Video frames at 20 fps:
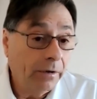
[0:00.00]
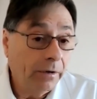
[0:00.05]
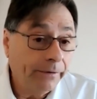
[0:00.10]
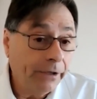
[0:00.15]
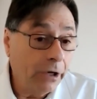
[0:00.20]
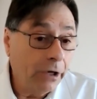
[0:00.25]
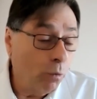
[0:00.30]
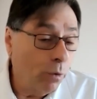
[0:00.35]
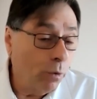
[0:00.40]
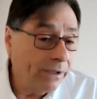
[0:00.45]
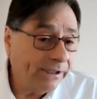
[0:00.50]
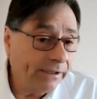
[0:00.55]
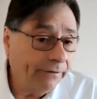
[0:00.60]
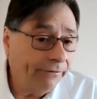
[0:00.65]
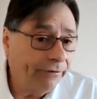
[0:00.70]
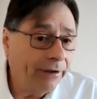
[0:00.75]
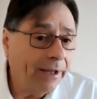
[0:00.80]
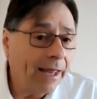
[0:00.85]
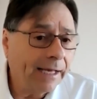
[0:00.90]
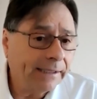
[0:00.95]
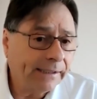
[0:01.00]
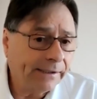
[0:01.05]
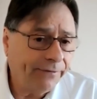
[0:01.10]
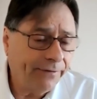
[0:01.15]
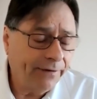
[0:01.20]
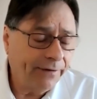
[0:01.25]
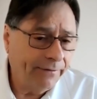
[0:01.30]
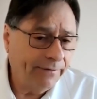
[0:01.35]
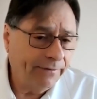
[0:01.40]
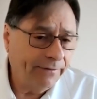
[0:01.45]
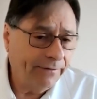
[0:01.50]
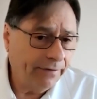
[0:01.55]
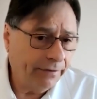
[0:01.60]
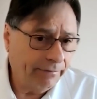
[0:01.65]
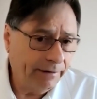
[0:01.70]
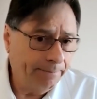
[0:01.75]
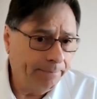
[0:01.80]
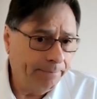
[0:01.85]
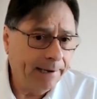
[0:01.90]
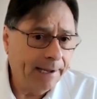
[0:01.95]
What's the philosophy of a
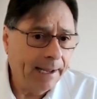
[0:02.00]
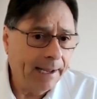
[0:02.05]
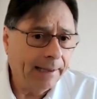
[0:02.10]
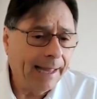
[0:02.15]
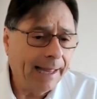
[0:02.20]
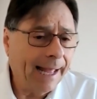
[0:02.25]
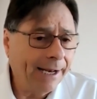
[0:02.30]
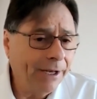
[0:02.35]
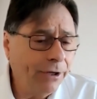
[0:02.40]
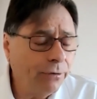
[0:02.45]
3PL? How do